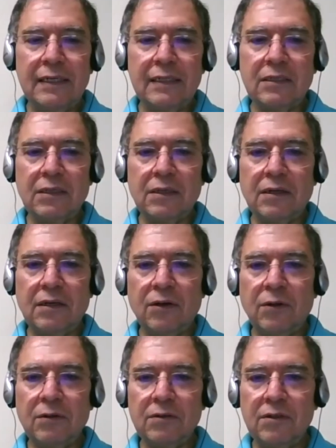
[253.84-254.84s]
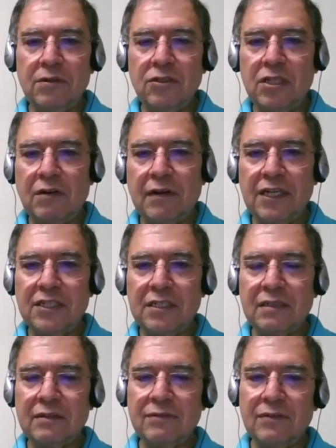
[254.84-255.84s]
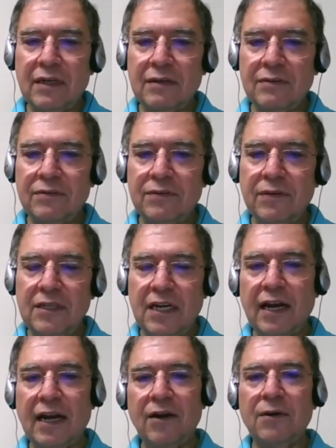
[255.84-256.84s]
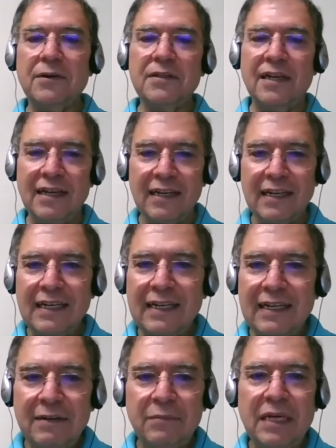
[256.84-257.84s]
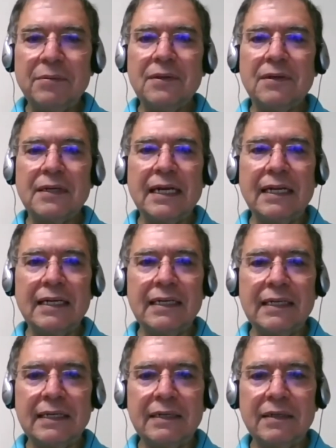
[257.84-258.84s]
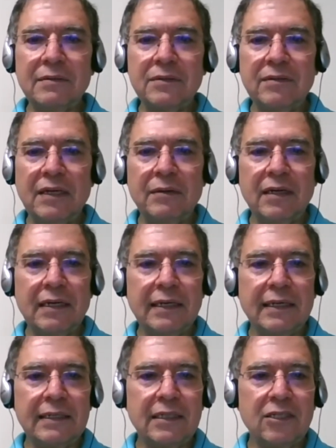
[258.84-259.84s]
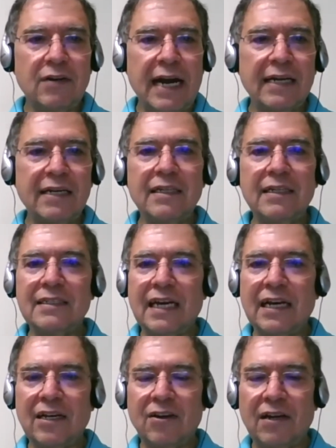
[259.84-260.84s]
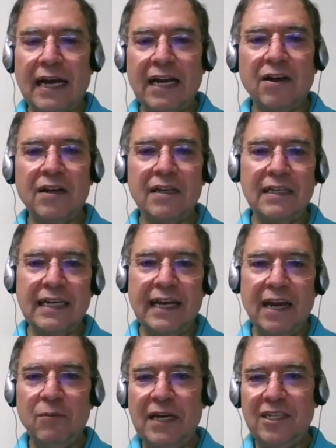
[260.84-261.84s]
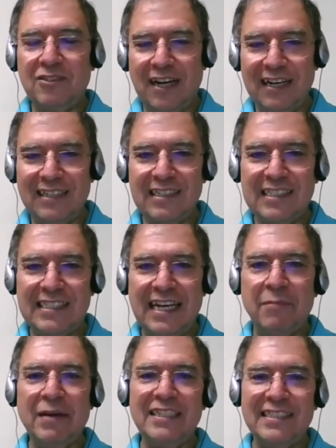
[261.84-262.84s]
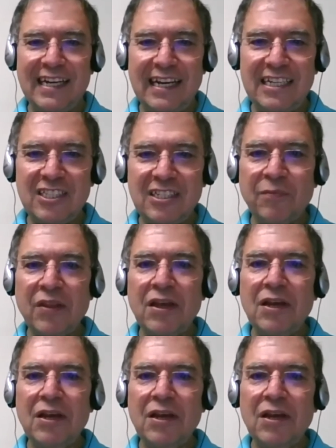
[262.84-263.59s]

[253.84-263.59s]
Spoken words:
So a whole new generation of young and old people are getting attracted to this. I call it a gateway drug to STEM education.